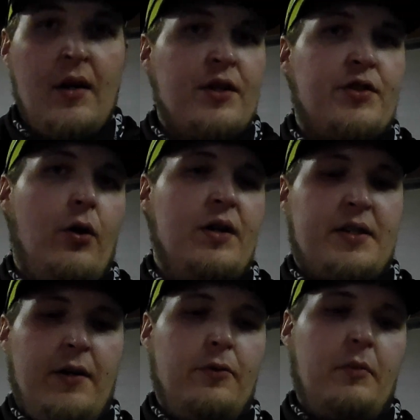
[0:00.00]
So
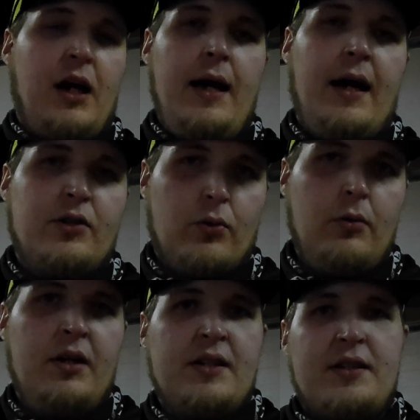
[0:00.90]
aside from kayak
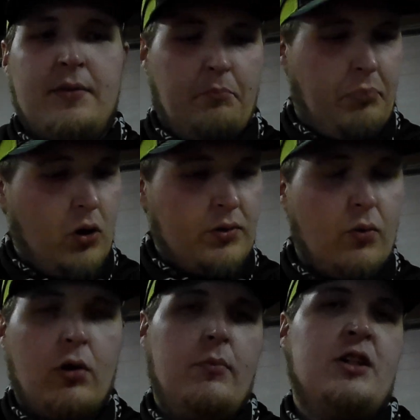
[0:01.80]
tournaments, boat
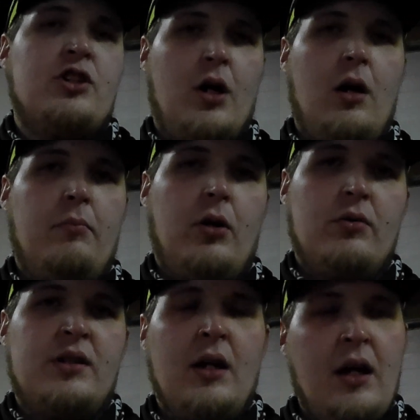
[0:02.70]
tournaments, John
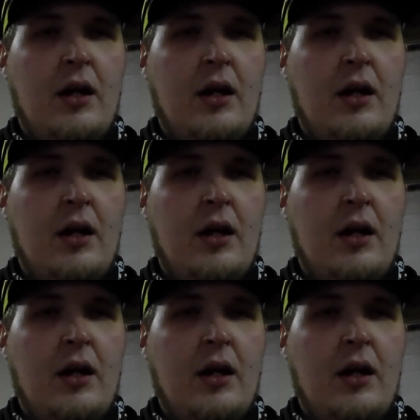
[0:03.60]
boats,